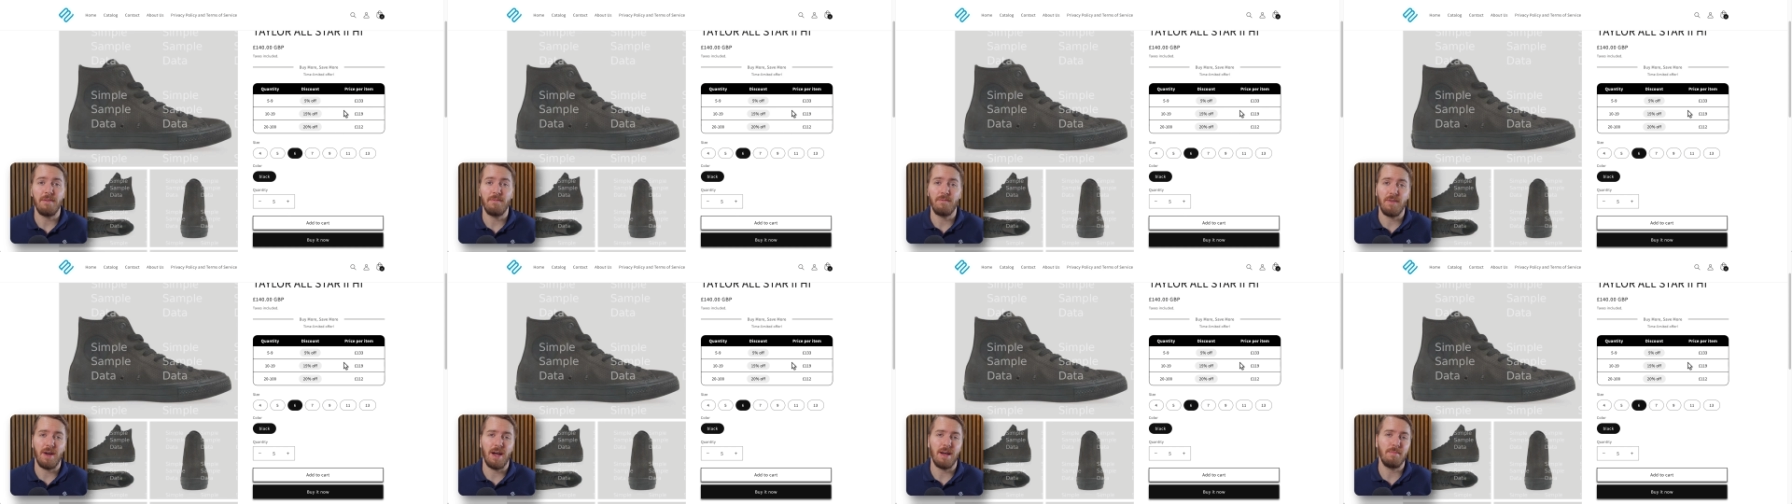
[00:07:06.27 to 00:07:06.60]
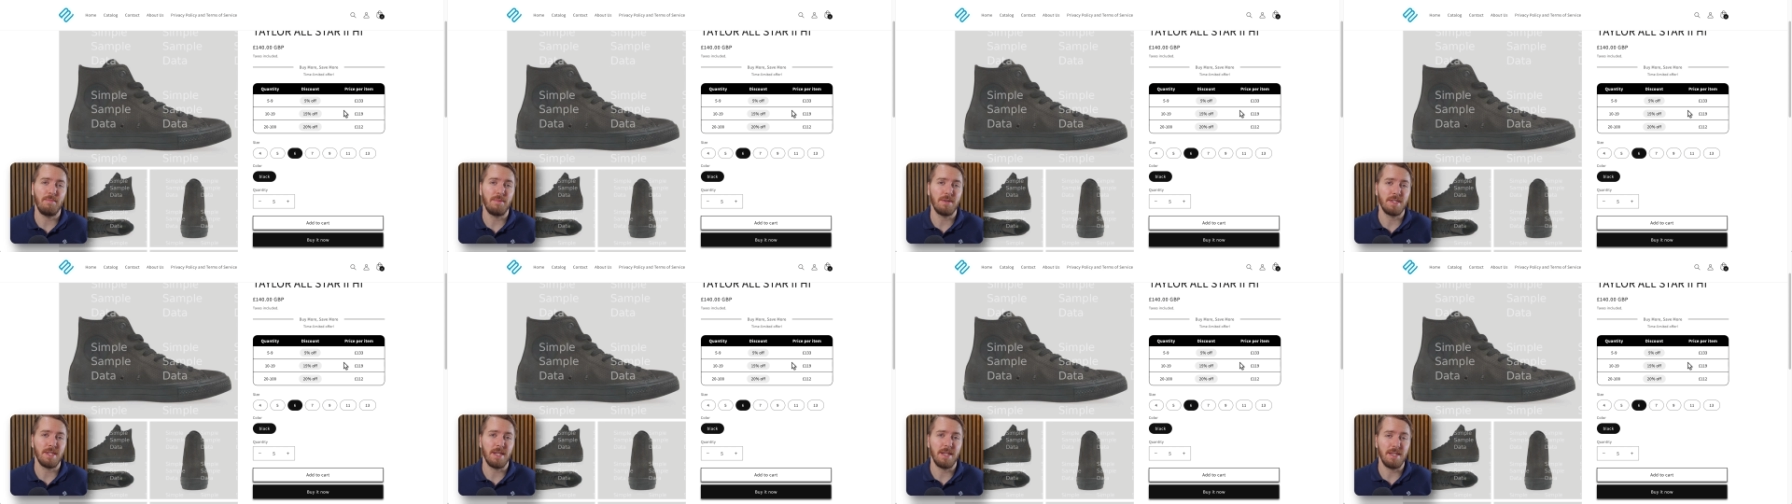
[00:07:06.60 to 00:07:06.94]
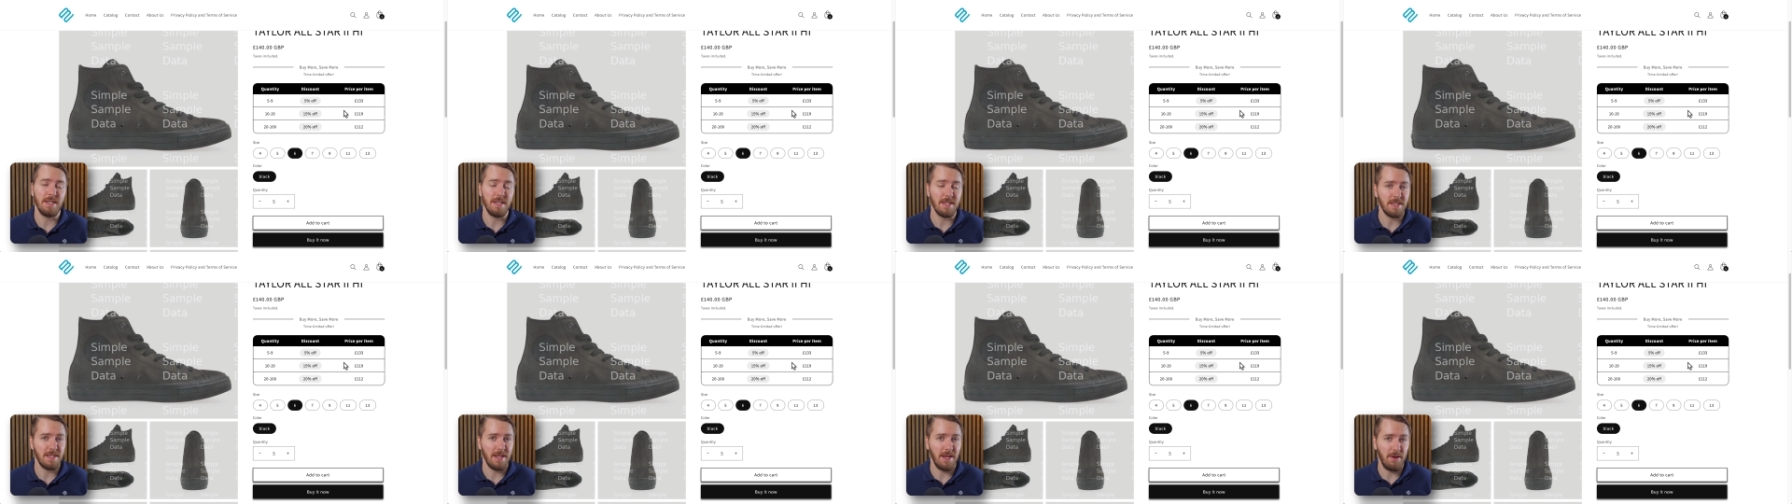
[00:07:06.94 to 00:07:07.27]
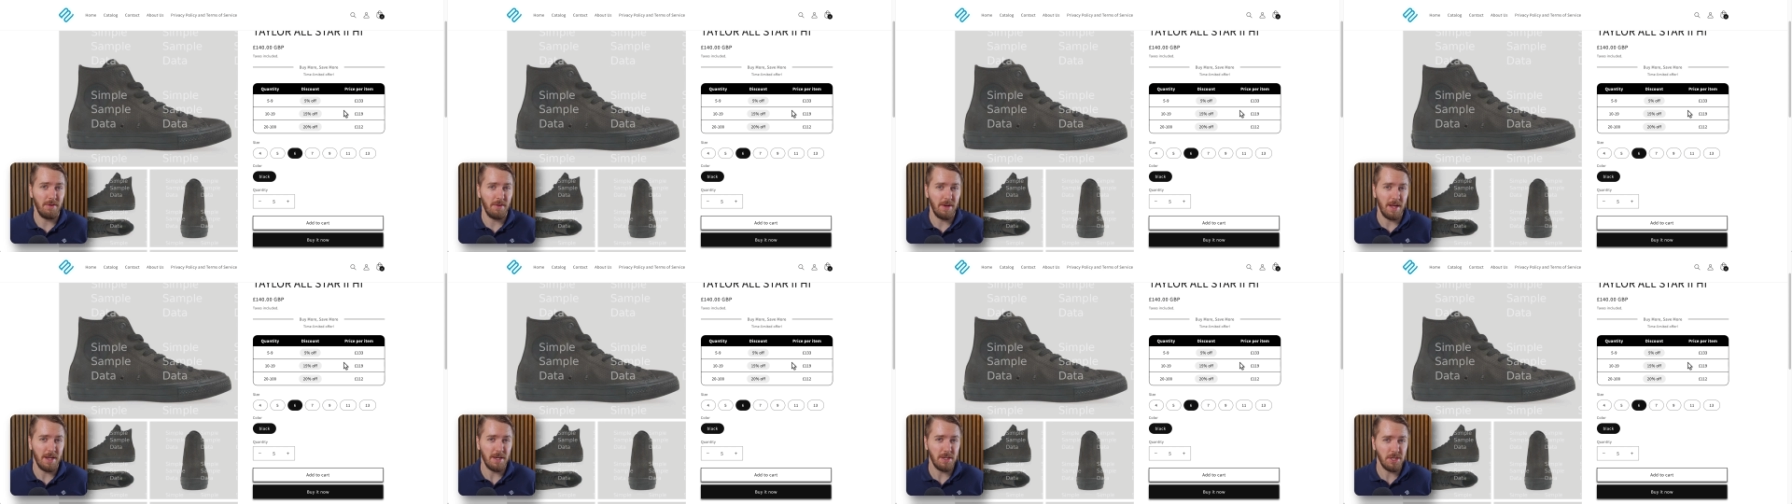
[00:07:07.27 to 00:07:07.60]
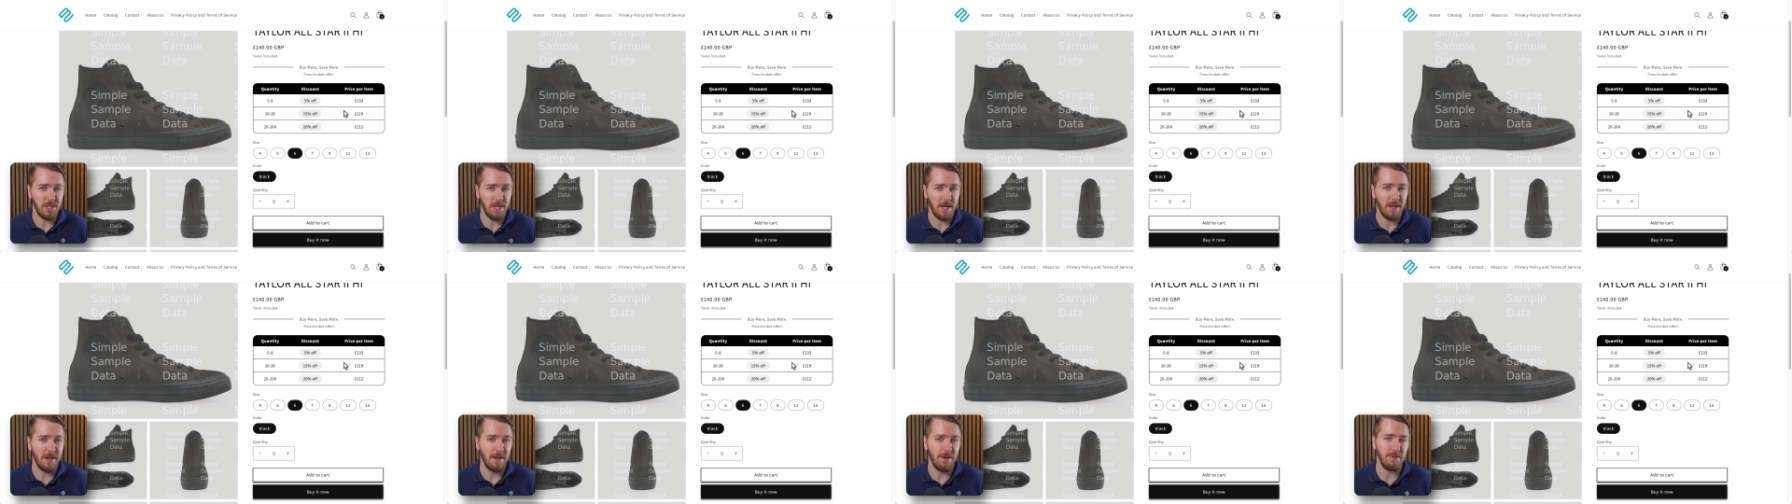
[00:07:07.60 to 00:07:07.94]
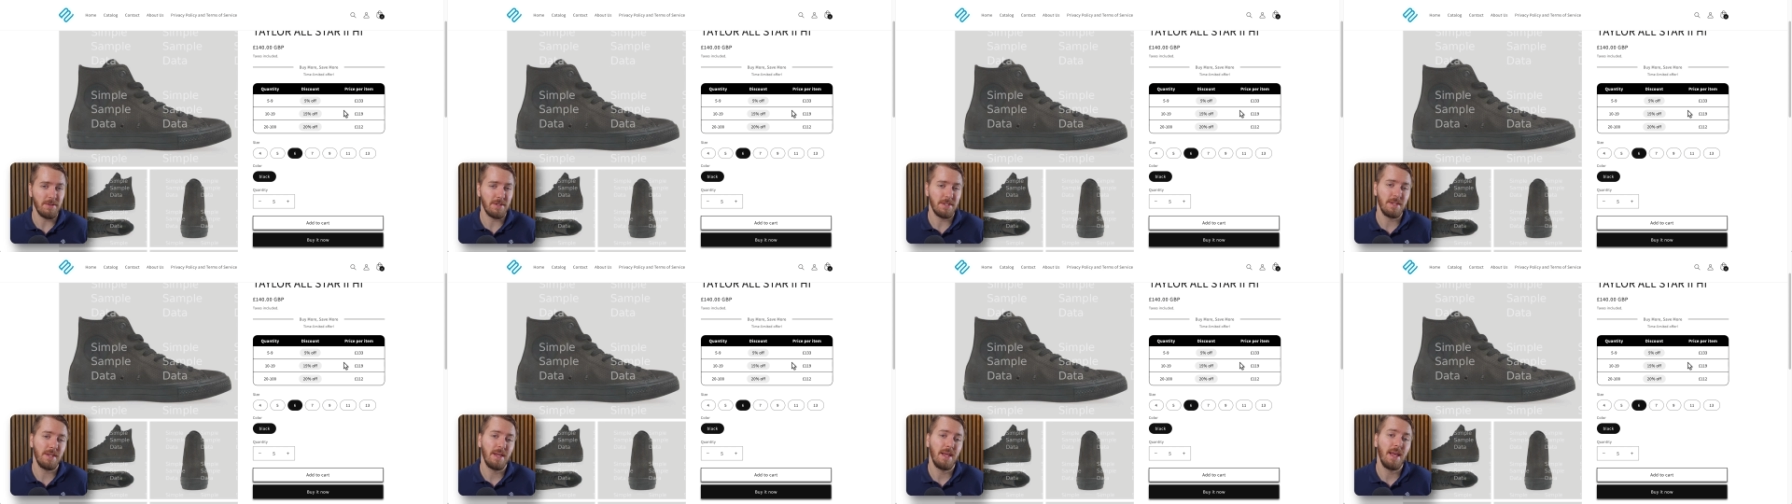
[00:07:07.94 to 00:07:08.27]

5% discount at checkout.